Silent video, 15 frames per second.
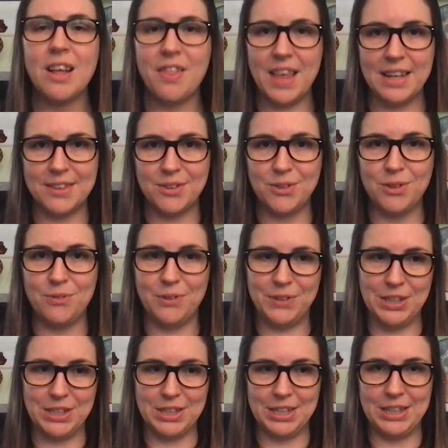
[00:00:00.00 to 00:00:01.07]
That's all for
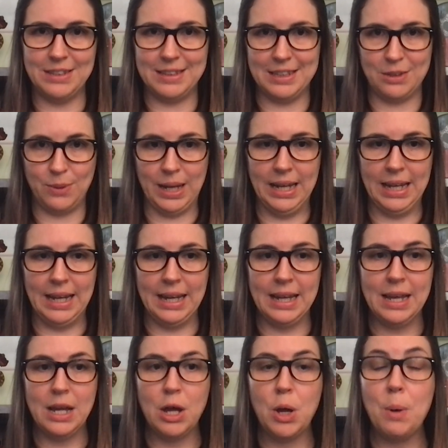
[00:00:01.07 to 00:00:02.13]
Fusion News this week.
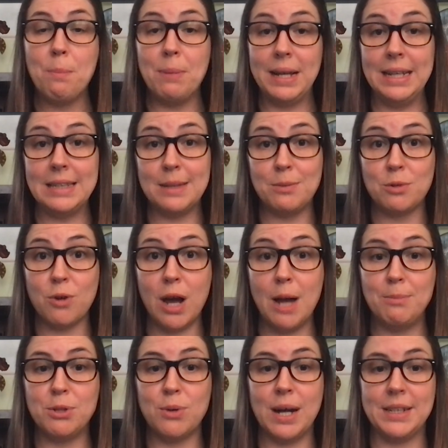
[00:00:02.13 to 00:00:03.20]
Please
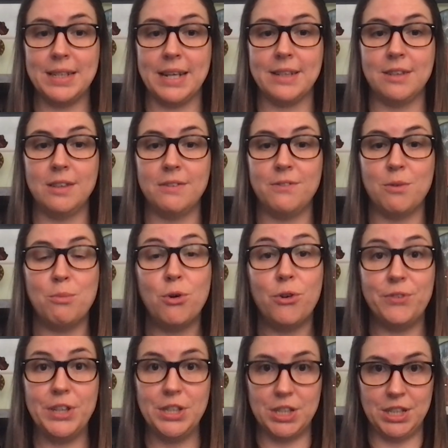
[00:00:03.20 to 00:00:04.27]
subscribe to our channel for
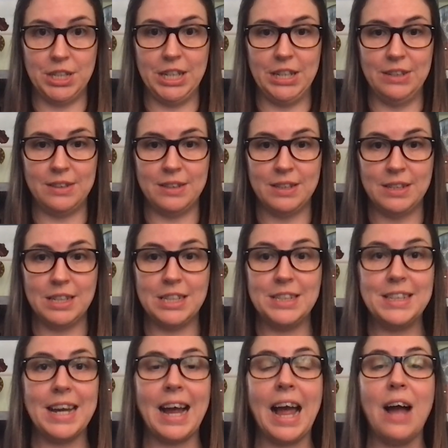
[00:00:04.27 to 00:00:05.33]
more Fusion news
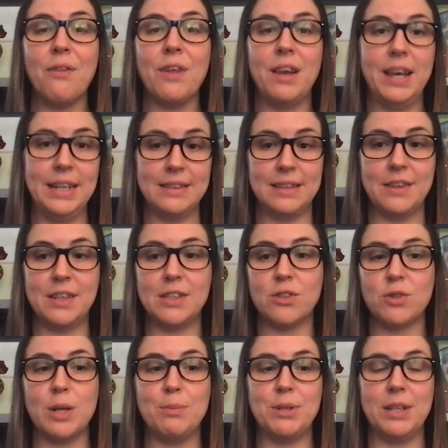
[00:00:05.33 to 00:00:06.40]
and check out the links in the
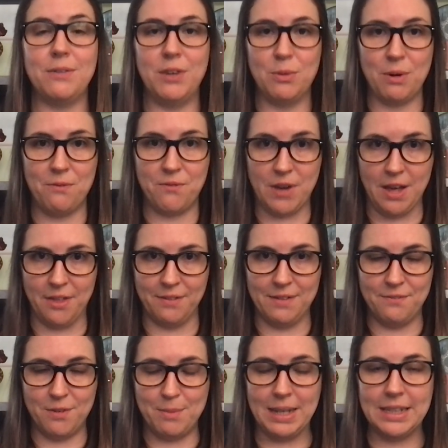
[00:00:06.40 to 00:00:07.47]
description if you want further
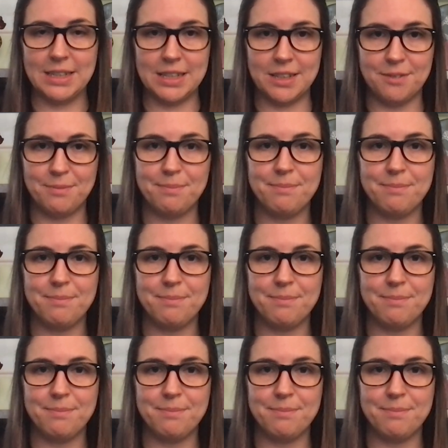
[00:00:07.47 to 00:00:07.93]
information.